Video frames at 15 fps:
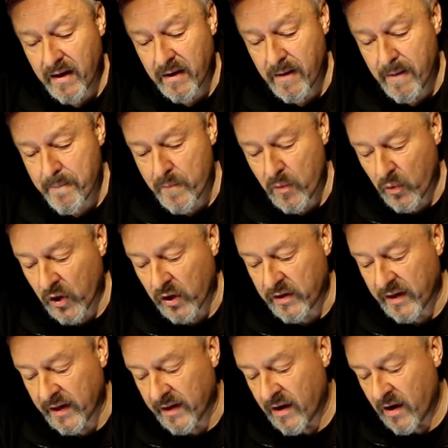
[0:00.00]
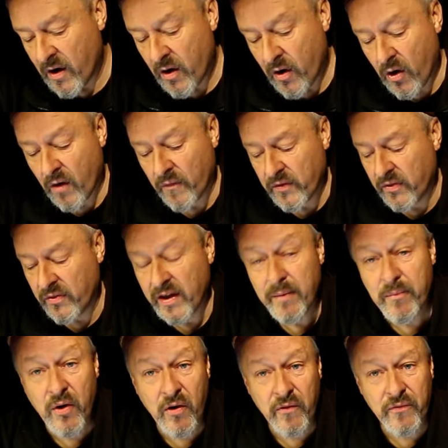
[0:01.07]
working on the
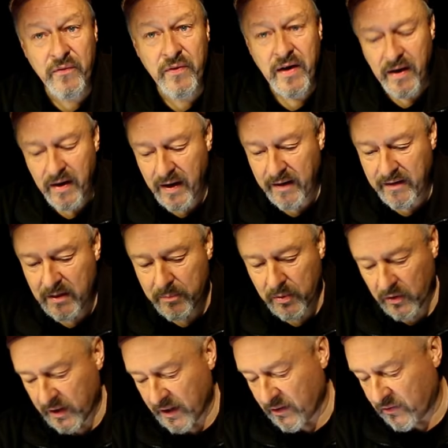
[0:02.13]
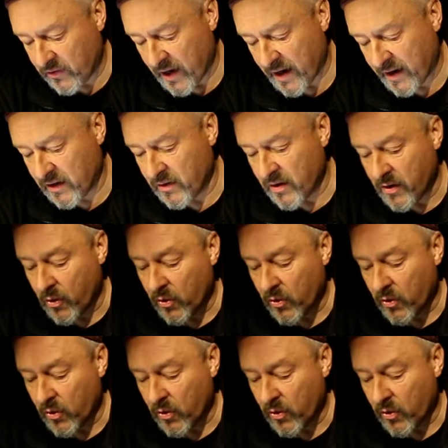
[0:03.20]
theme of edible insect.